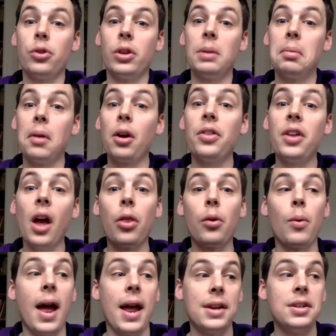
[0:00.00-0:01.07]
and then plug the
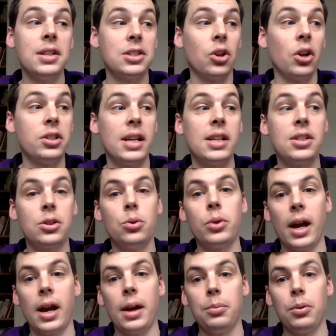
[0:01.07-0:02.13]
other end. It's an identical
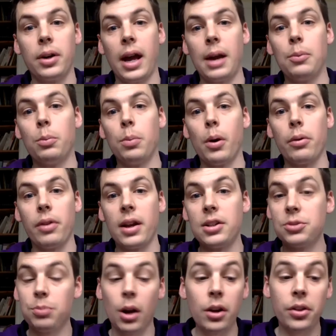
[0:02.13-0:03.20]
cable both
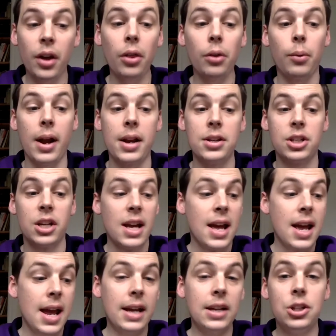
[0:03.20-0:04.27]
ends. Plug the other end
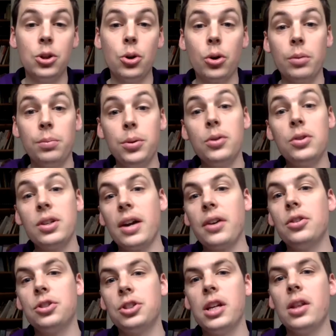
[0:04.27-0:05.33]
into your computer. Now
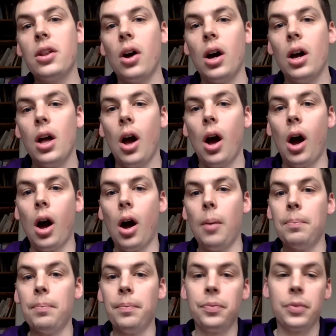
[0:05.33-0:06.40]
you see that
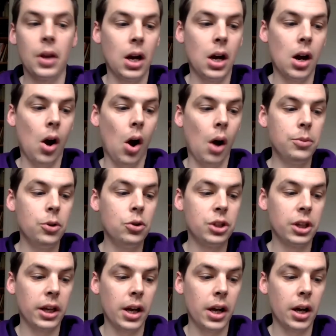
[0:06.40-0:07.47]
I'm
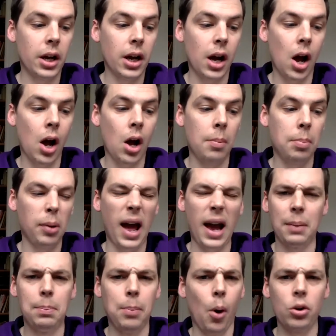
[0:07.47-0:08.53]
using a
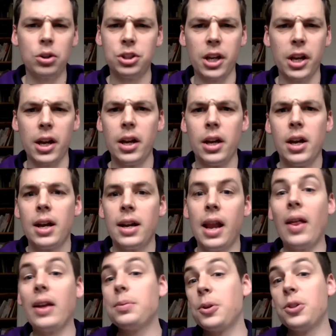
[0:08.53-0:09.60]
black box here.
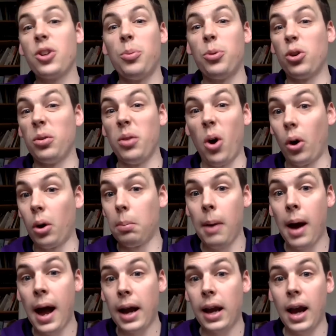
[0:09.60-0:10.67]
Now that's because I'm on a
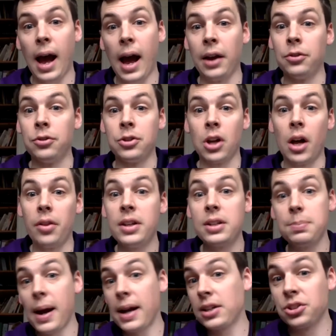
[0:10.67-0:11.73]
Mac, and
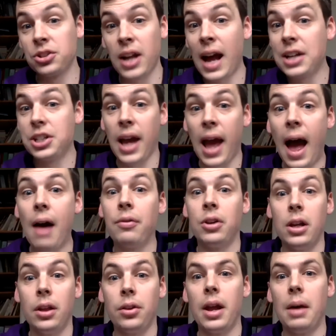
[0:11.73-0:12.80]
this Mac doesn't actually have an
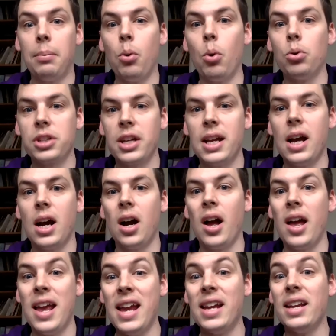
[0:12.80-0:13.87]
Ethernet port
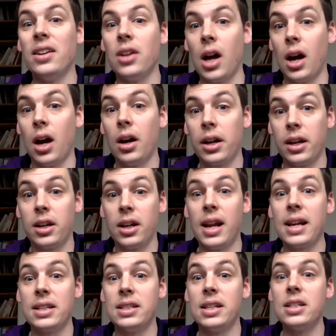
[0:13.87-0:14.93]

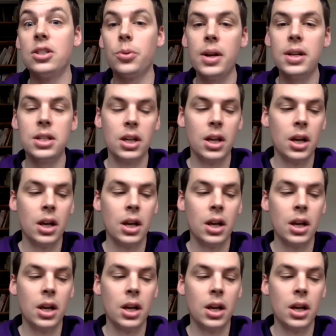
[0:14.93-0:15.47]
connected into it,